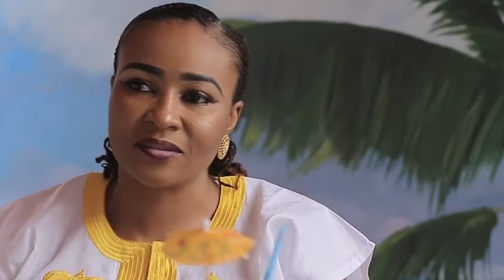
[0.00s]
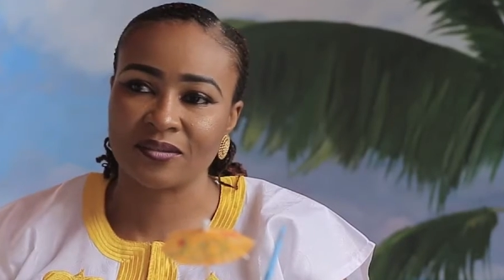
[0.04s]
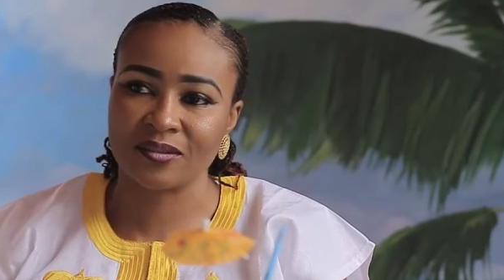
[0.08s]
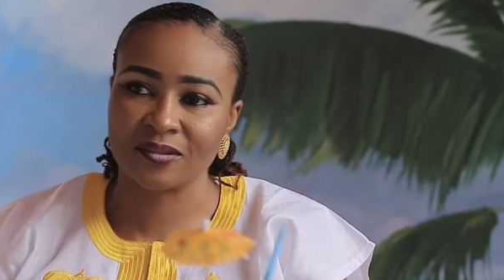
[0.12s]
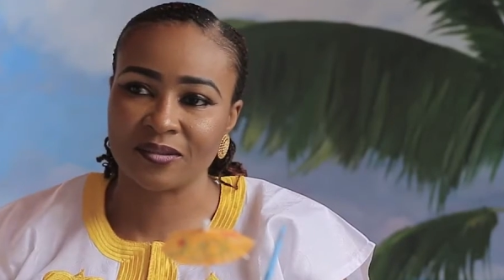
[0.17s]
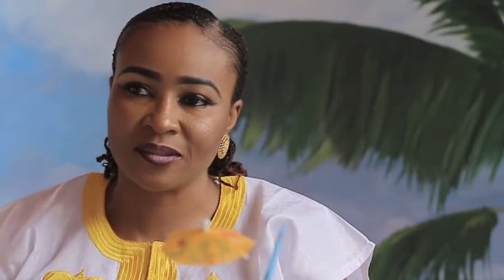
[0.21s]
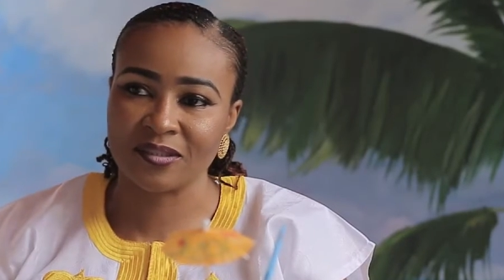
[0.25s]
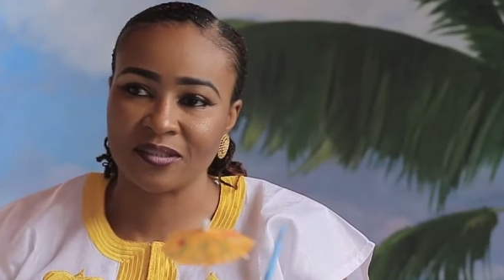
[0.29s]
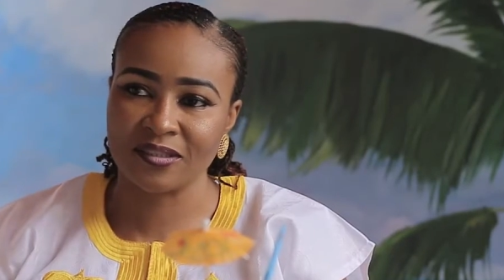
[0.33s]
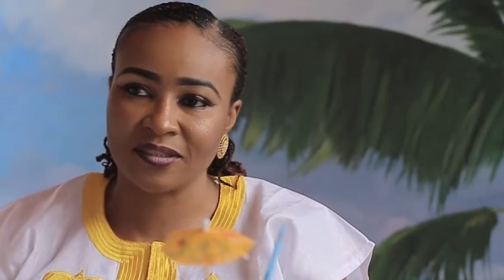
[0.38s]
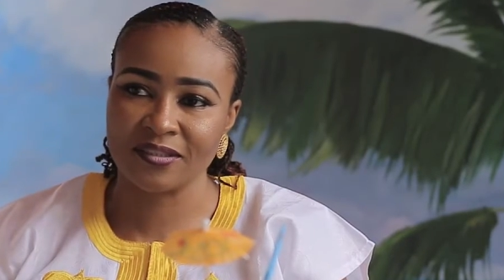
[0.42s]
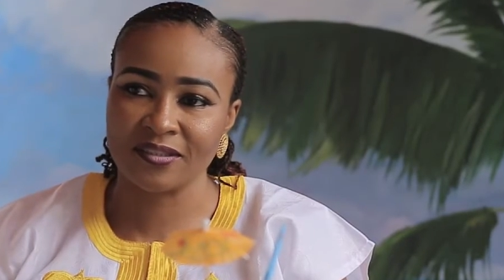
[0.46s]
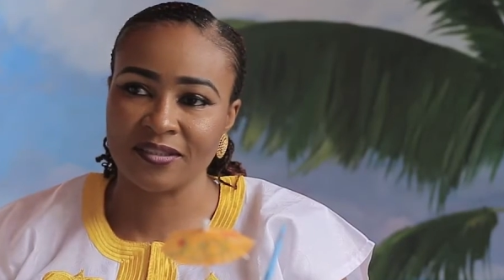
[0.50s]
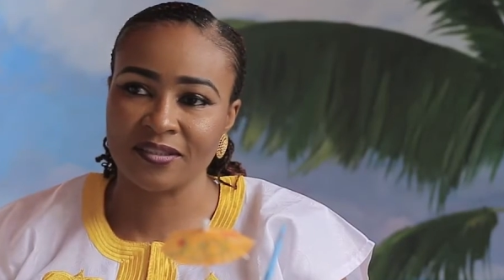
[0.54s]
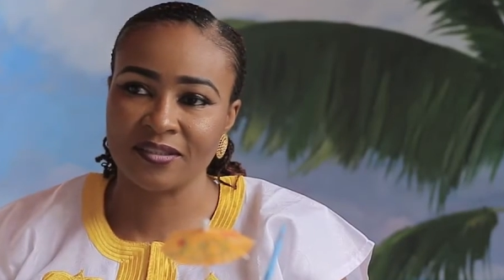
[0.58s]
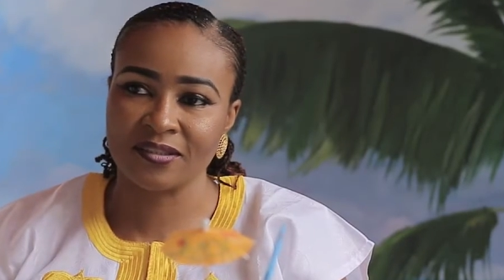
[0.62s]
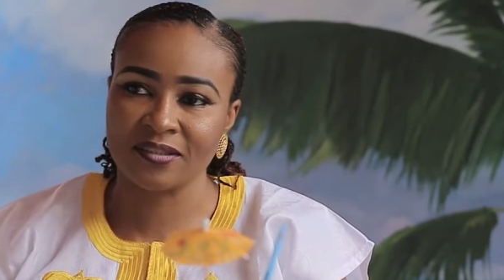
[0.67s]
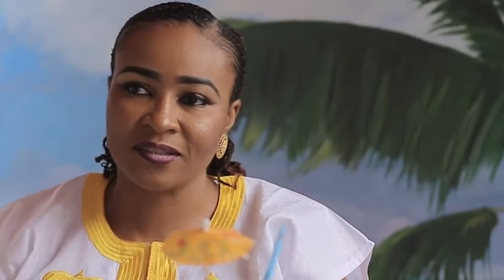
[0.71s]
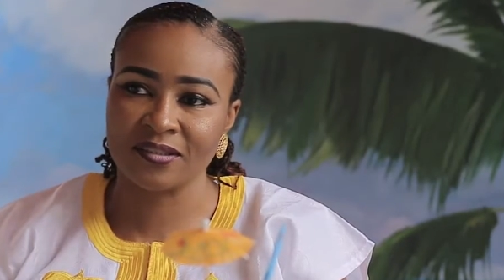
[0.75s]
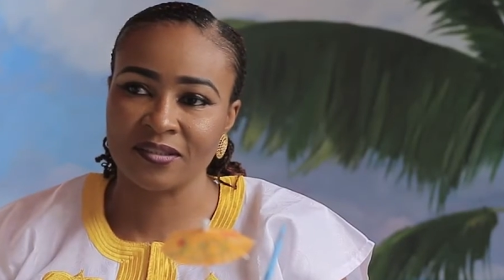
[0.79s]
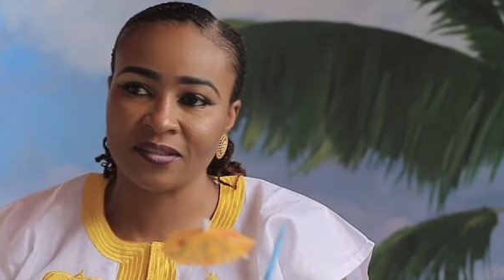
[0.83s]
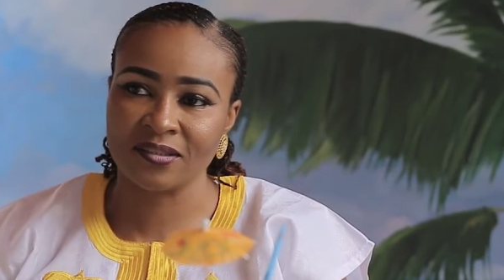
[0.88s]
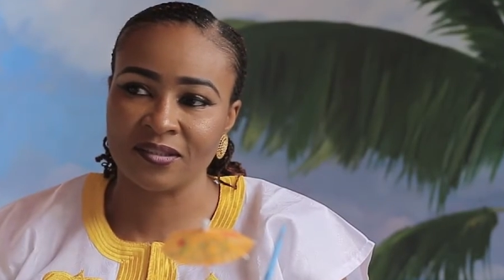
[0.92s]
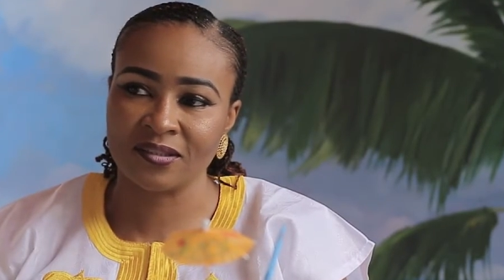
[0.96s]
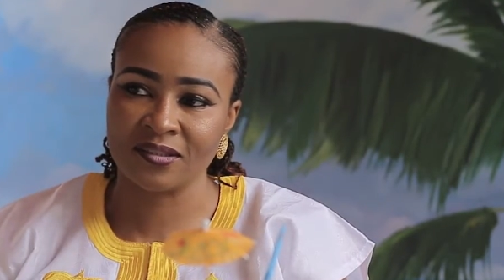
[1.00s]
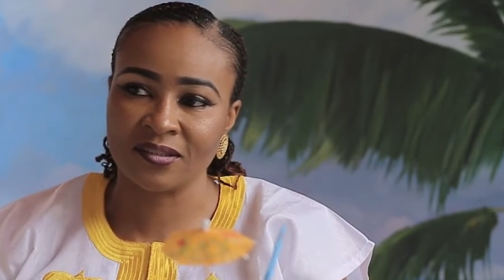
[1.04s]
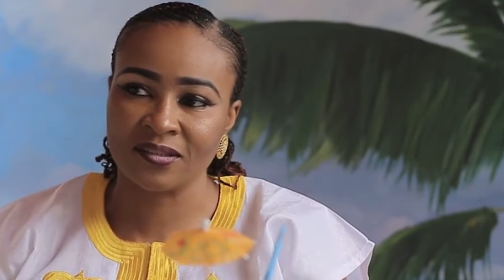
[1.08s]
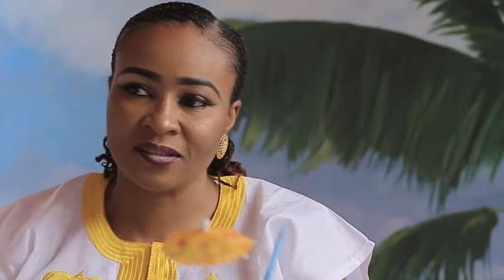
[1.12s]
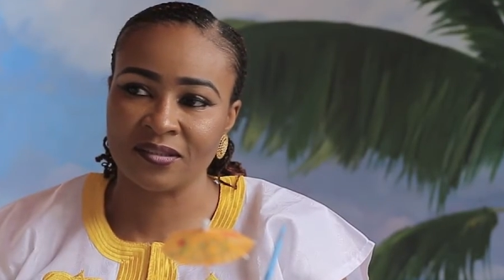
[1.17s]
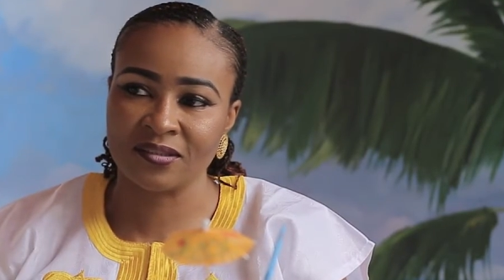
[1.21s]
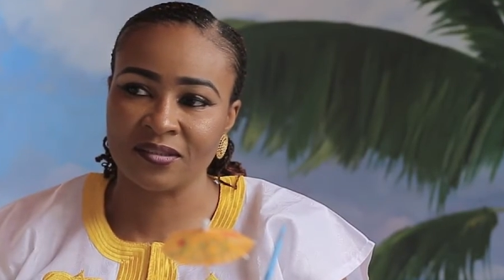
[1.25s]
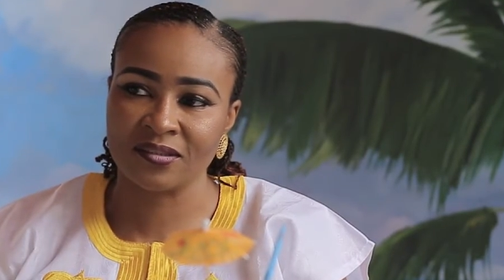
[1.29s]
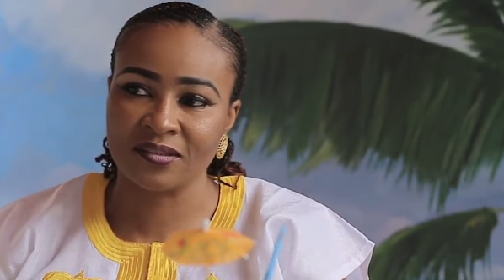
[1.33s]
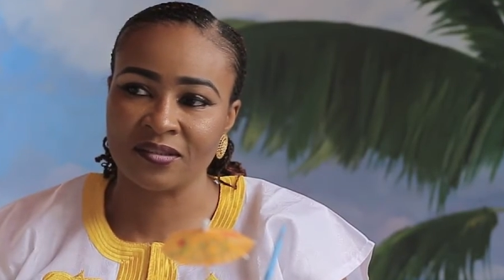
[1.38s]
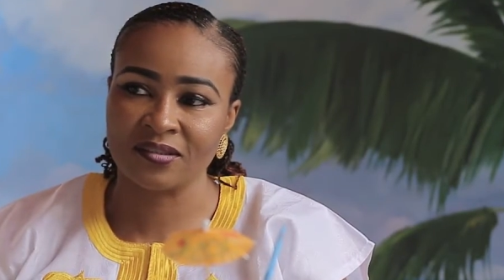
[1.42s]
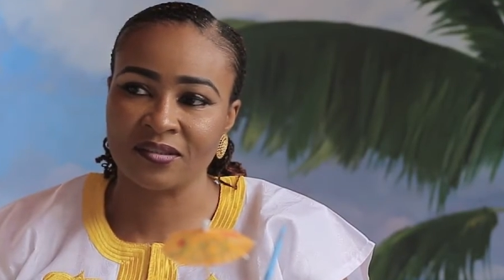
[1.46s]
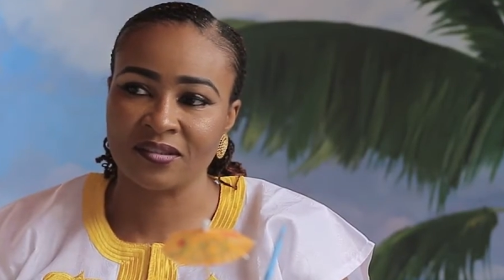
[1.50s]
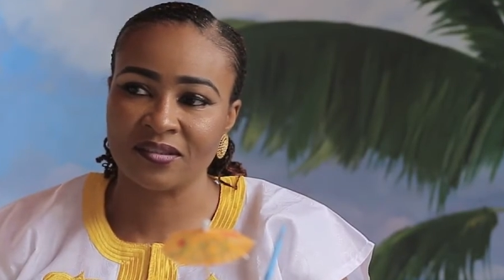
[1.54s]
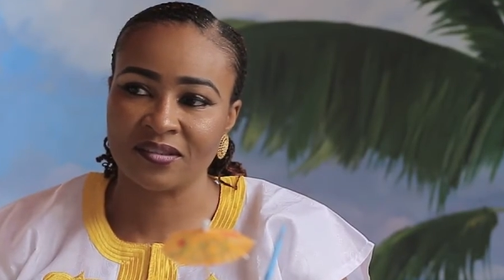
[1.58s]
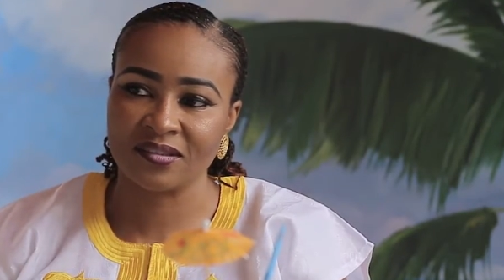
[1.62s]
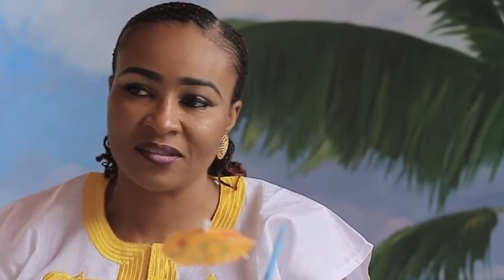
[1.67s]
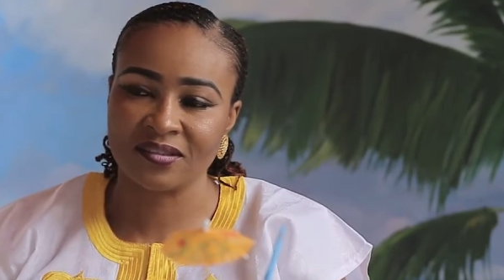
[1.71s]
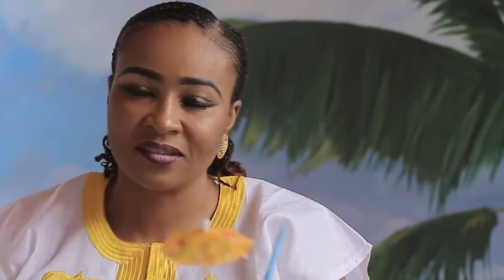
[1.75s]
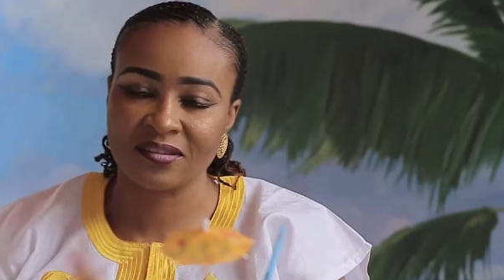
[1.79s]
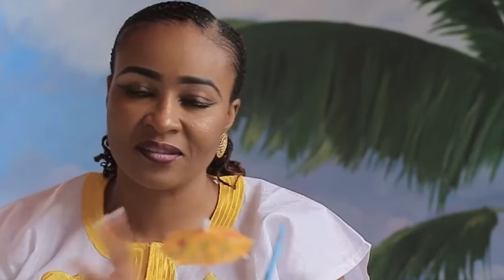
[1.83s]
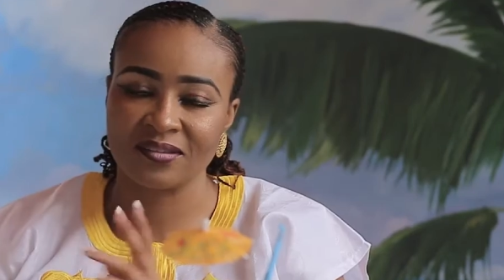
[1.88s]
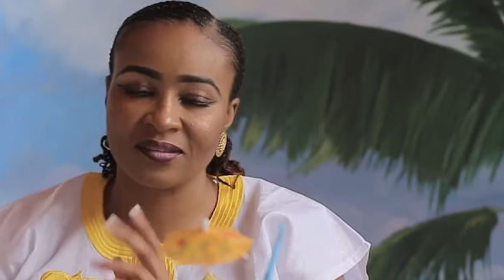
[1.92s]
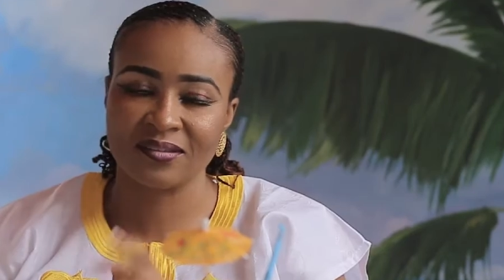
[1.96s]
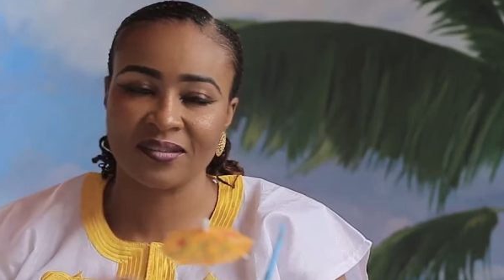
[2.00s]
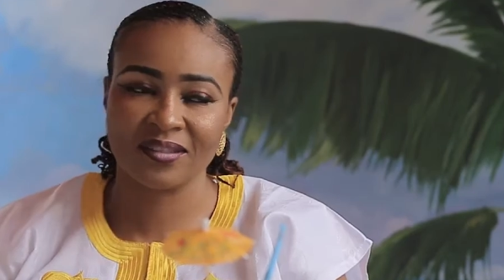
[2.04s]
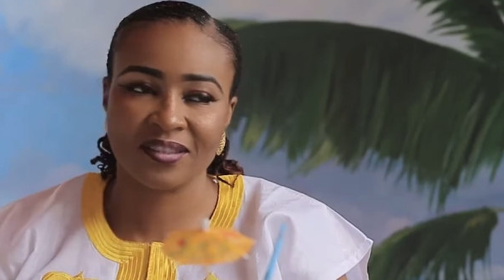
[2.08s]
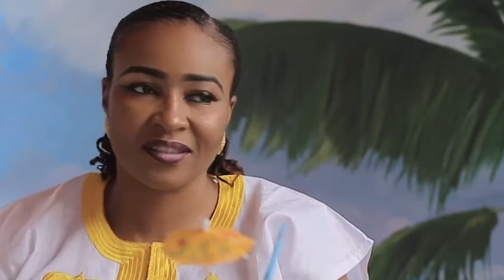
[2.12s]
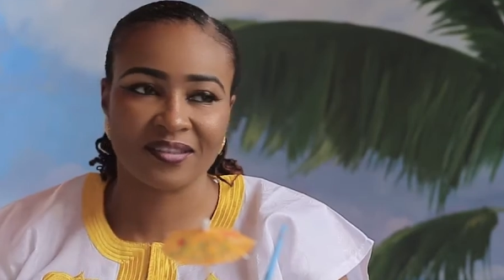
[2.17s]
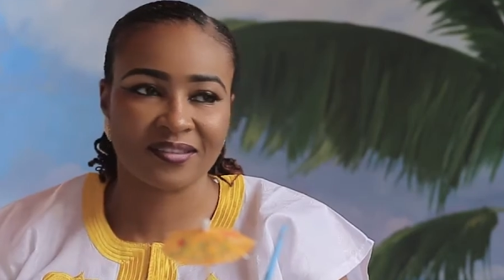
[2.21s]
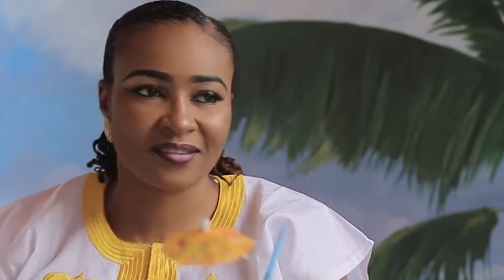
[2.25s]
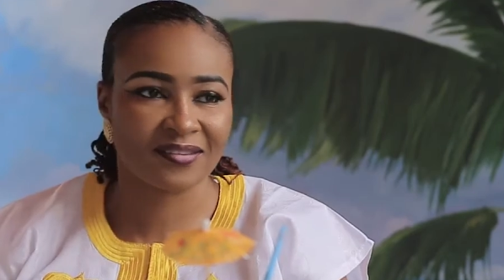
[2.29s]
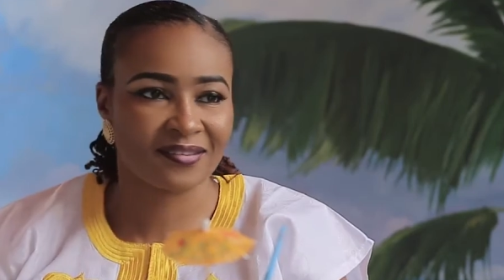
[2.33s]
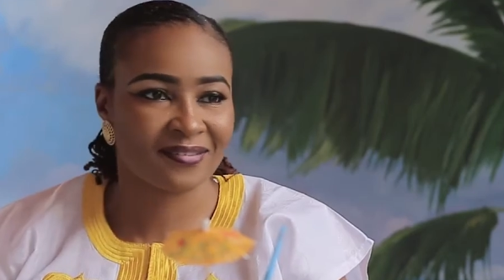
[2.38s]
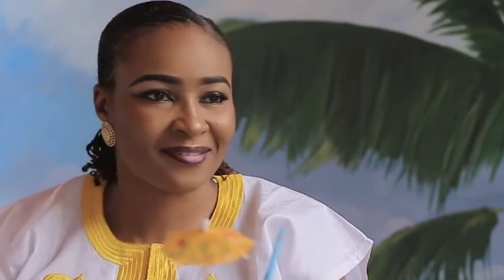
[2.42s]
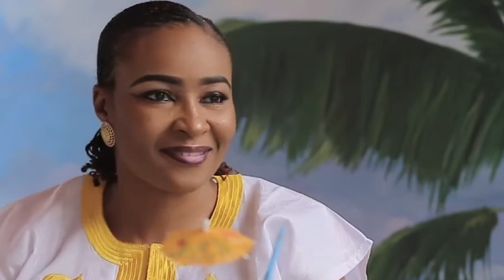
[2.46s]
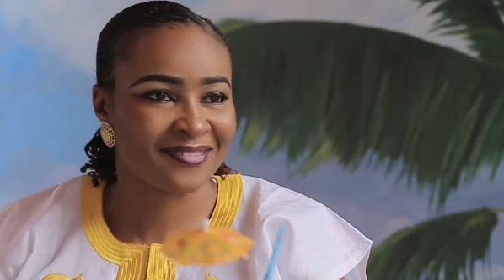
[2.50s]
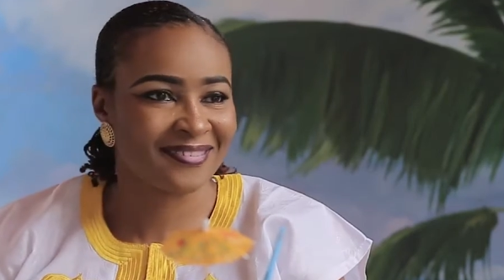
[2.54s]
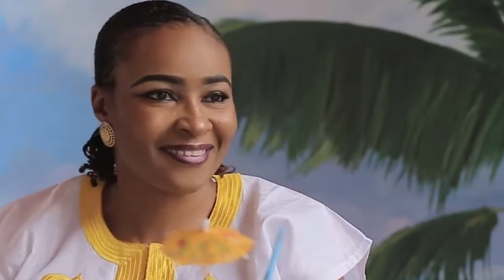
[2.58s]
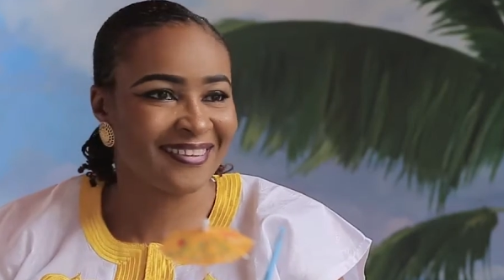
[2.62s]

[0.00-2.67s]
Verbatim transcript: 30, you guess.